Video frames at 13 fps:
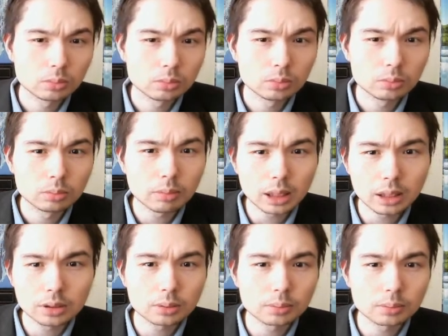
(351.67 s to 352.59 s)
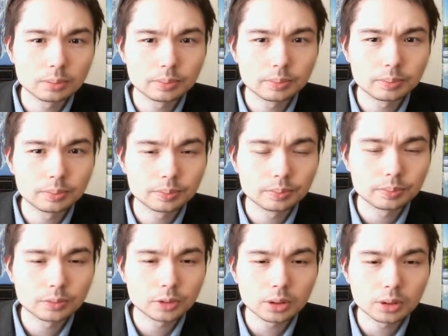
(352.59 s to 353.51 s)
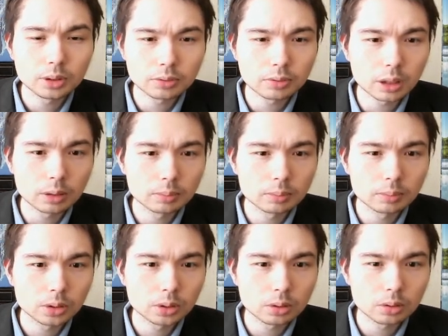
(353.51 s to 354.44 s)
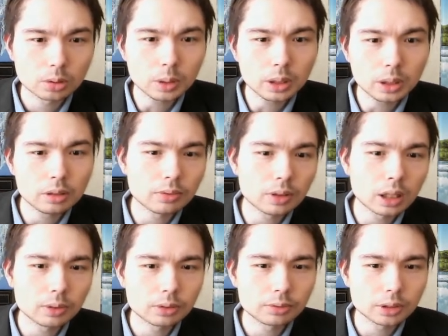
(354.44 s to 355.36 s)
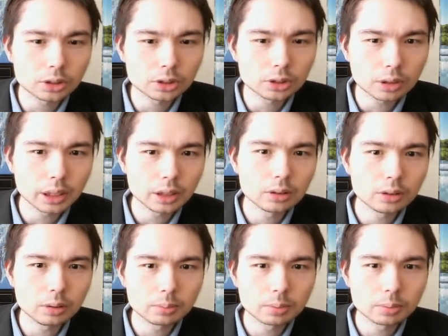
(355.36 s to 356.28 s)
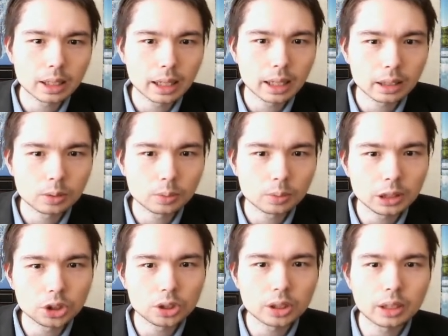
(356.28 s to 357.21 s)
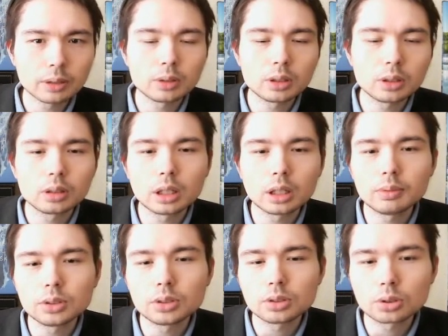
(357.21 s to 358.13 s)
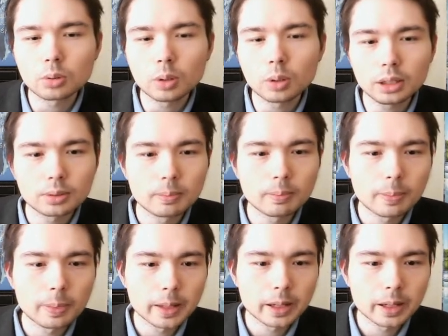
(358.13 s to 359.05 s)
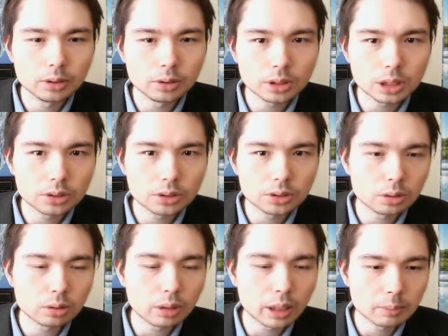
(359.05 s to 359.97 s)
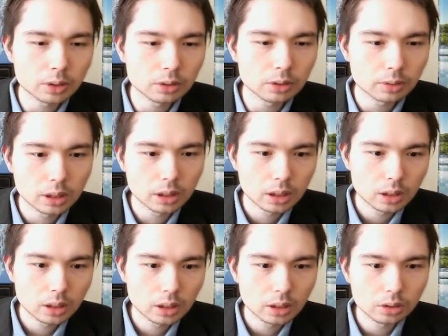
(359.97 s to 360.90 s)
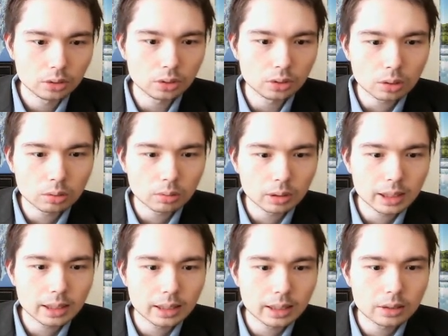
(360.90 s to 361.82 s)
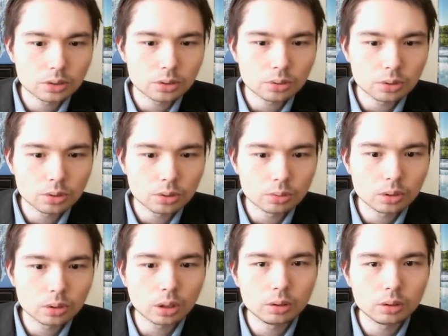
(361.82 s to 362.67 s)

mate on the h file. So it goes queen e5 offering a trade, nope, and queen g7 covers the squares. Rook d2, great move. Not only do you go